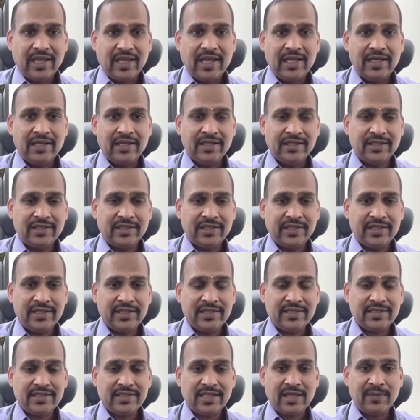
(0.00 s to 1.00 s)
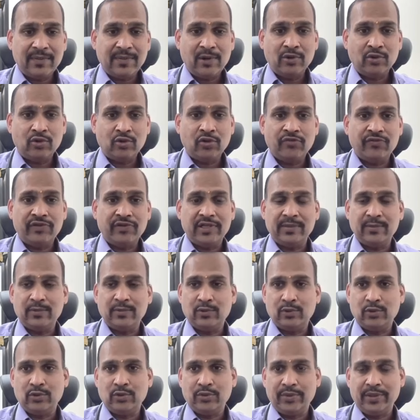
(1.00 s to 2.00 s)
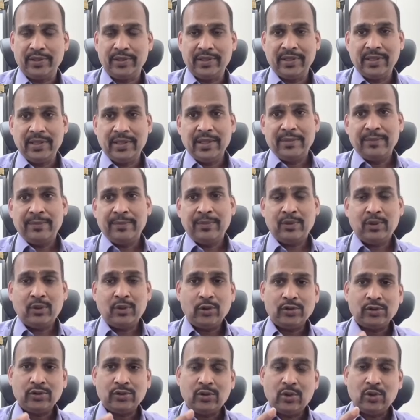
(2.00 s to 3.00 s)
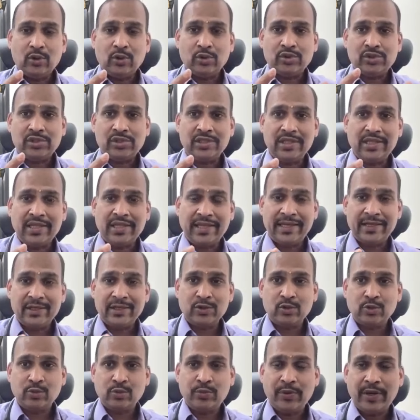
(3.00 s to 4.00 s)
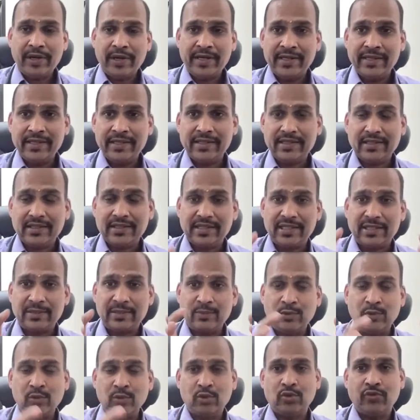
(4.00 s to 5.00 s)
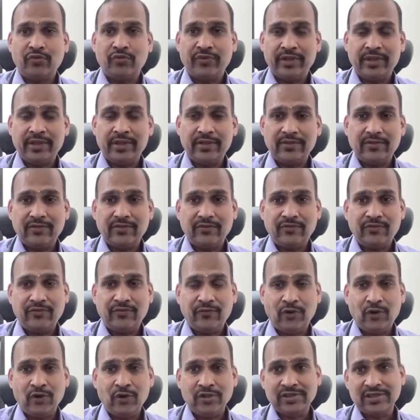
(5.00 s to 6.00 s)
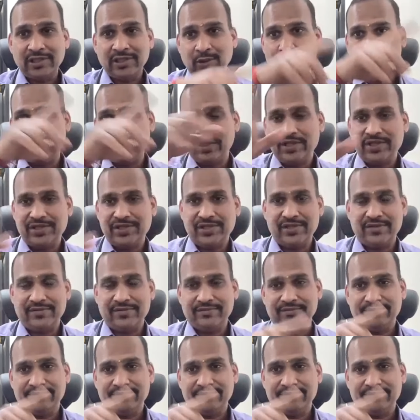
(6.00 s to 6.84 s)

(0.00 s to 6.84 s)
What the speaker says: Another thing is amount of hemoglobin, because oxygen has to bind hemoglobin for circulation.